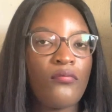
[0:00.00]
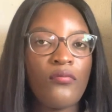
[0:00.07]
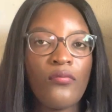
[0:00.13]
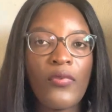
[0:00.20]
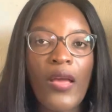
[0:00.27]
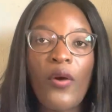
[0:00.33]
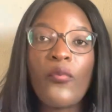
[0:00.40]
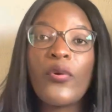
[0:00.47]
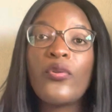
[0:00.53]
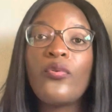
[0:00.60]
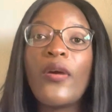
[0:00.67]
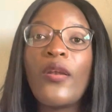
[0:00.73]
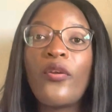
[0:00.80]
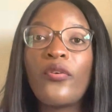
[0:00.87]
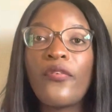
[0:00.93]
yeah, we do
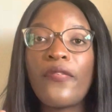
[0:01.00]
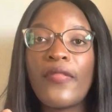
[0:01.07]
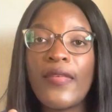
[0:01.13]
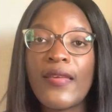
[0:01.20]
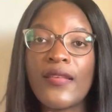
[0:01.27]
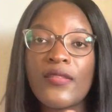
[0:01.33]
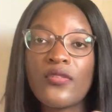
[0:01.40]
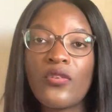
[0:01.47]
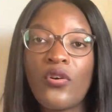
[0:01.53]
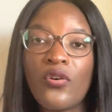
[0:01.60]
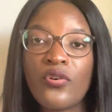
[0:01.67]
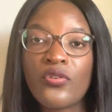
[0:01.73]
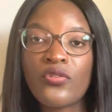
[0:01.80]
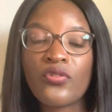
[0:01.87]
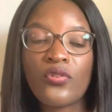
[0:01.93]
a lot of things
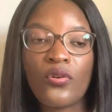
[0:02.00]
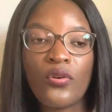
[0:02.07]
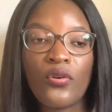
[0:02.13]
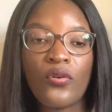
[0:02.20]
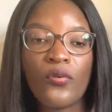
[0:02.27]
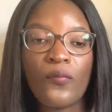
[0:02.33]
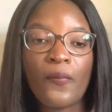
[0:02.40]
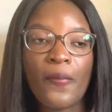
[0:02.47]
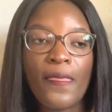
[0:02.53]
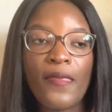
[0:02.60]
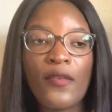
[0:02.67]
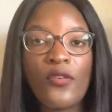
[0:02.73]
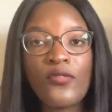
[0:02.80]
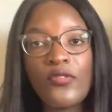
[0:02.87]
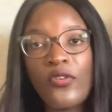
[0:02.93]
also
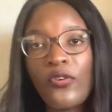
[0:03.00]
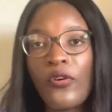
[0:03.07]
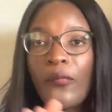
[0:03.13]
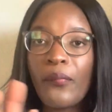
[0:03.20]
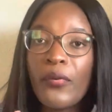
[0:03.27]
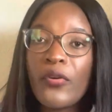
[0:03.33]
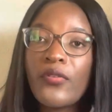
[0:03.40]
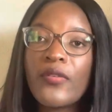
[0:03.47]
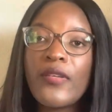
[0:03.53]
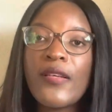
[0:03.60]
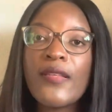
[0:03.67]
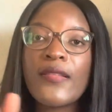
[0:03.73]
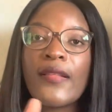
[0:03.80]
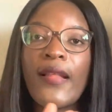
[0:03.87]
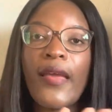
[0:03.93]
using
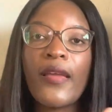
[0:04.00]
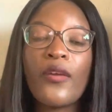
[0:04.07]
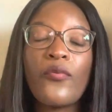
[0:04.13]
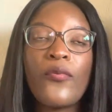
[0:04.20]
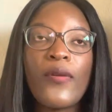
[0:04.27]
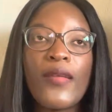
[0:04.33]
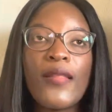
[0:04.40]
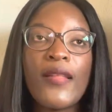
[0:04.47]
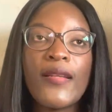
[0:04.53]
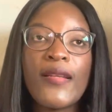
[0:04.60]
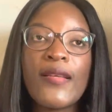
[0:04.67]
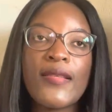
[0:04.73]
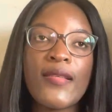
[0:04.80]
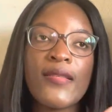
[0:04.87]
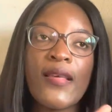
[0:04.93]
computers. Like, we the
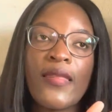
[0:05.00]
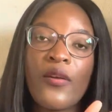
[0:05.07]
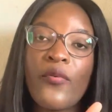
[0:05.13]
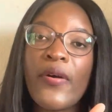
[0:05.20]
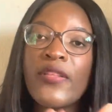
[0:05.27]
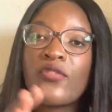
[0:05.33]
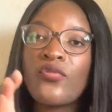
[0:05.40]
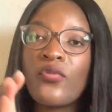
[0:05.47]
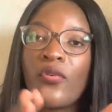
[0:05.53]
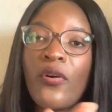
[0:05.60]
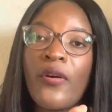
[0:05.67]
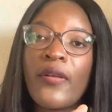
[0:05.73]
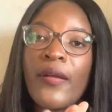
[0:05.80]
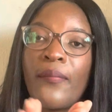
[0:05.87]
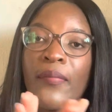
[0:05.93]
nurses are the ones to
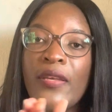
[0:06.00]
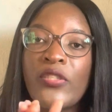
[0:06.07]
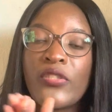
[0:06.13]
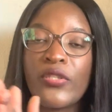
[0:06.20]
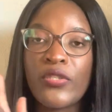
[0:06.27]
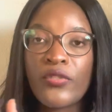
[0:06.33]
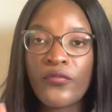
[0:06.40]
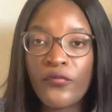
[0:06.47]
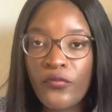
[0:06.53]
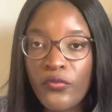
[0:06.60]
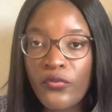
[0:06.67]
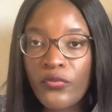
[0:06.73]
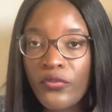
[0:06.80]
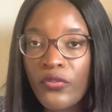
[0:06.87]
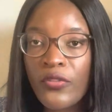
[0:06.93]
order patients'
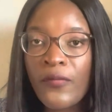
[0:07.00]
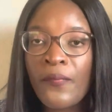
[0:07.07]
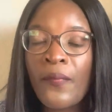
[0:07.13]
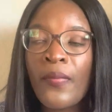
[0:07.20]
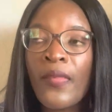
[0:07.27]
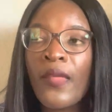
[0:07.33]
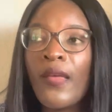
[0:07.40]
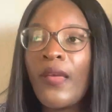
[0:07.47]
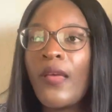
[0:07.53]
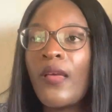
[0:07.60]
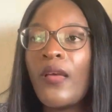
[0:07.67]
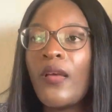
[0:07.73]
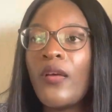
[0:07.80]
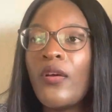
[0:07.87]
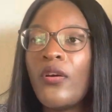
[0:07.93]
food.
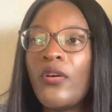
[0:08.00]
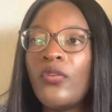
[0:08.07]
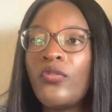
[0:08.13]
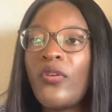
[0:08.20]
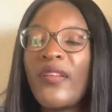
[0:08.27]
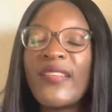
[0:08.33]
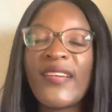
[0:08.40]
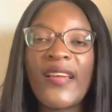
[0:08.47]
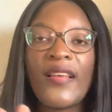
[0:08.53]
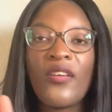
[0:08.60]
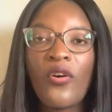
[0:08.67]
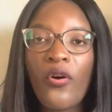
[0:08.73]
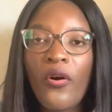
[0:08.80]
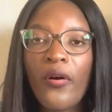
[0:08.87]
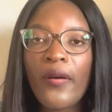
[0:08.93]
Not really
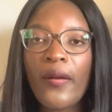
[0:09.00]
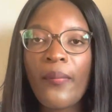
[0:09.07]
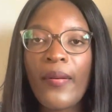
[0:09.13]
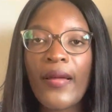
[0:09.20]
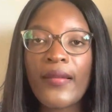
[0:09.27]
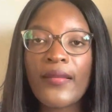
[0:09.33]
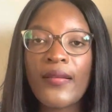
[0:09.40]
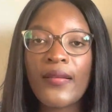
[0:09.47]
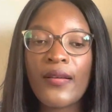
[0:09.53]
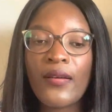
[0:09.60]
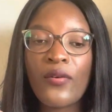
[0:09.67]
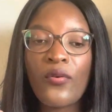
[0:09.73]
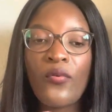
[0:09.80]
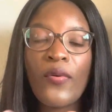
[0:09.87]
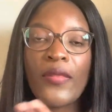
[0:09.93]
order, but
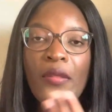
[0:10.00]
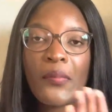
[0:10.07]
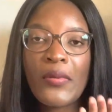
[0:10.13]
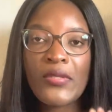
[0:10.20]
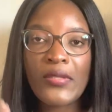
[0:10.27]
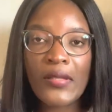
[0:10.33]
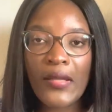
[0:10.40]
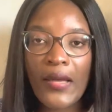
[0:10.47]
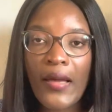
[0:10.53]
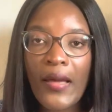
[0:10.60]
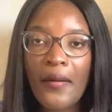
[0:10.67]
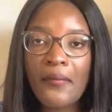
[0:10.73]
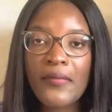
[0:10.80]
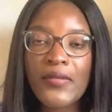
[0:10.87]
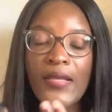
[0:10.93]
when the patient
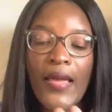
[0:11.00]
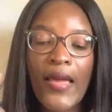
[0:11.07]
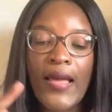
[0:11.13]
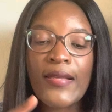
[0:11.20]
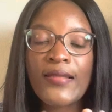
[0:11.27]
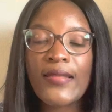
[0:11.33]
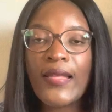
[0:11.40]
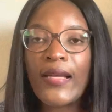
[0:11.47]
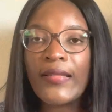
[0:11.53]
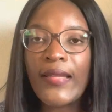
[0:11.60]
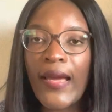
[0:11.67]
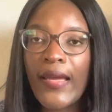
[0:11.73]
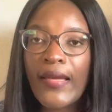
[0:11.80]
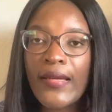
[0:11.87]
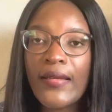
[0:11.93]
comes, I ask their
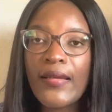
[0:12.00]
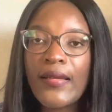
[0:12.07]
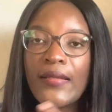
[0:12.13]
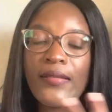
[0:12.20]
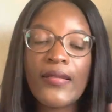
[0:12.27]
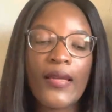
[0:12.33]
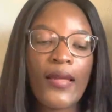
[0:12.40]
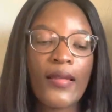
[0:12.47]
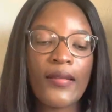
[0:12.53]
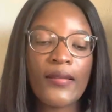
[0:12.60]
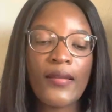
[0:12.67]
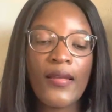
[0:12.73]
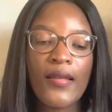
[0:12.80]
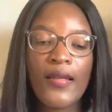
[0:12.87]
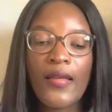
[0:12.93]
diet and
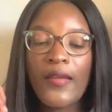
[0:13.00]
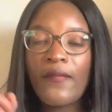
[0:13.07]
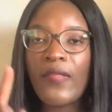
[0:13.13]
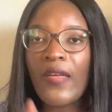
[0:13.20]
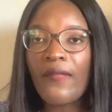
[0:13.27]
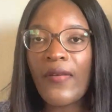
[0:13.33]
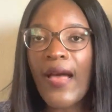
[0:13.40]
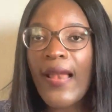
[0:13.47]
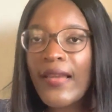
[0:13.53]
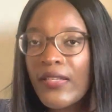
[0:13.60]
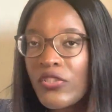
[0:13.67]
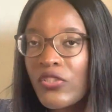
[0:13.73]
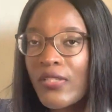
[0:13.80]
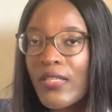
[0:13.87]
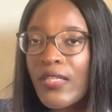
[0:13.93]
if they have
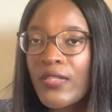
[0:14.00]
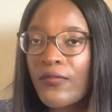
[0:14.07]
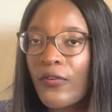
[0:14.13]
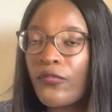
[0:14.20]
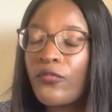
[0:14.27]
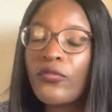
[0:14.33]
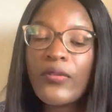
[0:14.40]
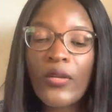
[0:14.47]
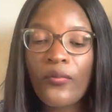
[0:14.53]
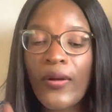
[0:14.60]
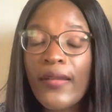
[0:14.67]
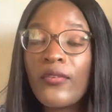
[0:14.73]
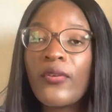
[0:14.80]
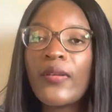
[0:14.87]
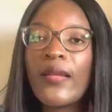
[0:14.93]
allergies for food and
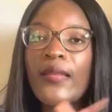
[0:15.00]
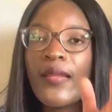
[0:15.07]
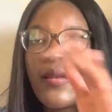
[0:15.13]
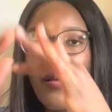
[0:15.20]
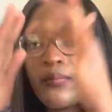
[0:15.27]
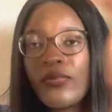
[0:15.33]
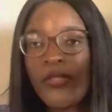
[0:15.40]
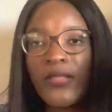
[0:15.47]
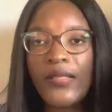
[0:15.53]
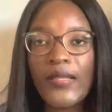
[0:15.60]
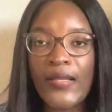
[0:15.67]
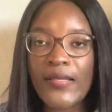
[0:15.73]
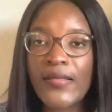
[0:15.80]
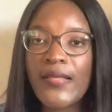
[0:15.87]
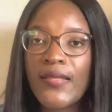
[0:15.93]
whatnot, and then I put it in
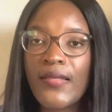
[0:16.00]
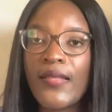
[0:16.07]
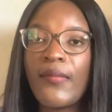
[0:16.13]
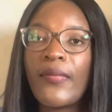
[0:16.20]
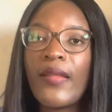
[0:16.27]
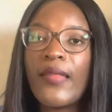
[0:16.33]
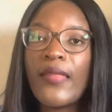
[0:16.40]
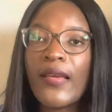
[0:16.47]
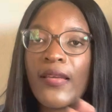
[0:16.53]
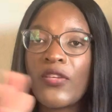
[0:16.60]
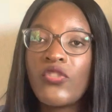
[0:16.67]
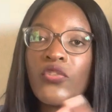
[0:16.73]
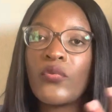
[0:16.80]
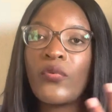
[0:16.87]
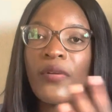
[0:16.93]
the system, and the
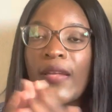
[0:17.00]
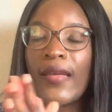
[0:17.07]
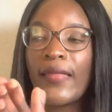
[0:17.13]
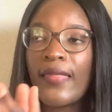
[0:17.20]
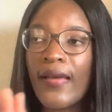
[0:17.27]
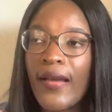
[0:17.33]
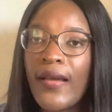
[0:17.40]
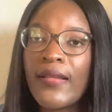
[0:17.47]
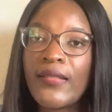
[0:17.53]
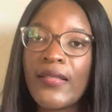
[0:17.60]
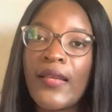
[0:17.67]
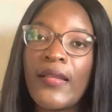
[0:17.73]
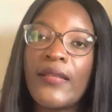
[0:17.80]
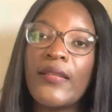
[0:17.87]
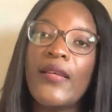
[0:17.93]
kitchen will get that.
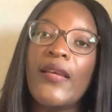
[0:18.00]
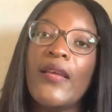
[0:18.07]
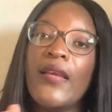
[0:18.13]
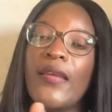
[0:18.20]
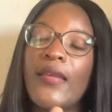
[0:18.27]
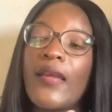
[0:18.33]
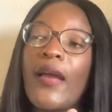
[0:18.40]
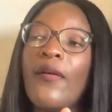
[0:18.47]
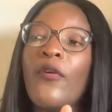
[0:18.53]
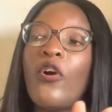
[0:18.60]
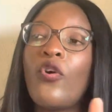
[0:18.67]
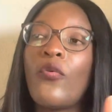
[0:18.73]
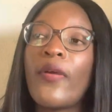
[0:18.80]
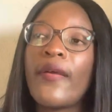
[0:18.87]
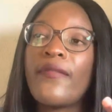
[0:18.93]
And yeah,
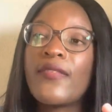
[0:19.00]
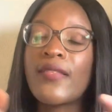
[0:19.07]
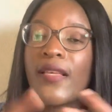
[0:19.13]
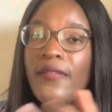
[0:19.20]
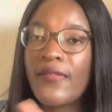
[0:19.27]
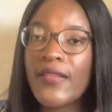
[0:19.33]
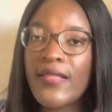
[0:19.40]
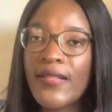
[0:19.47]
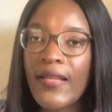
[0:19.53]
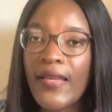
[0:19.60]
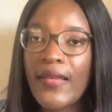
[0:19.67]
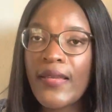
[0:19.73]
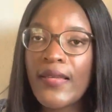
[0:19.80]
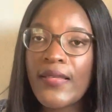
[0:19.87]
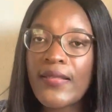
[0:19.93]
we have service
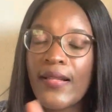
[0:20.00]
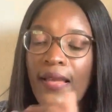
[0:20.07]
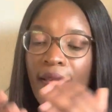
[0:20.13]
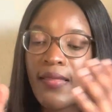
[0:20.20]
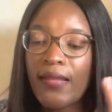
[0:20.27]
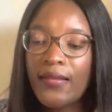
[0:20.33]
ladies, like